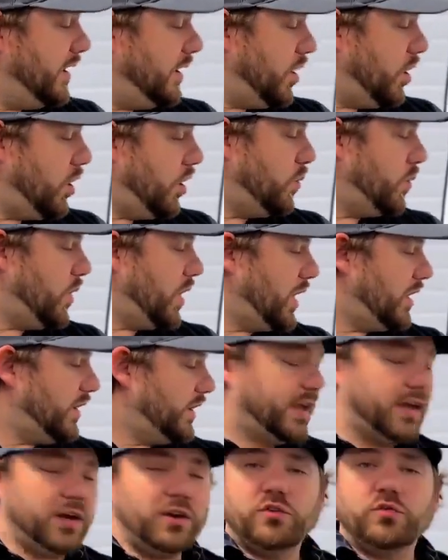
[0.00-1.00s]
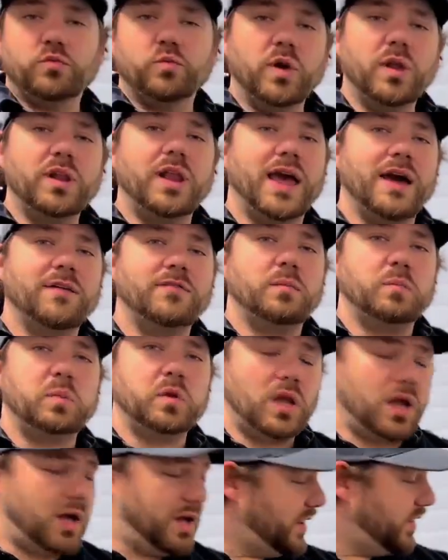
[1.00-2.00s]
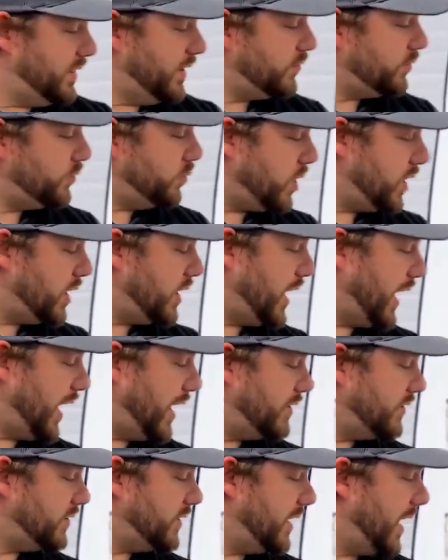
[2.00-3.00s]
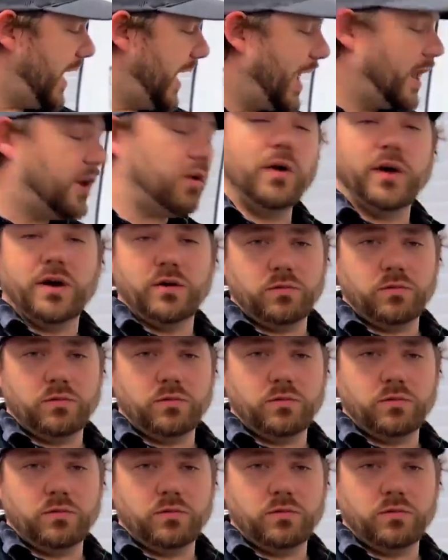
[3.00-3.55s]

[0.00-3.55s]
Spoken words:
All water heaters will have a plug. This one has an anoid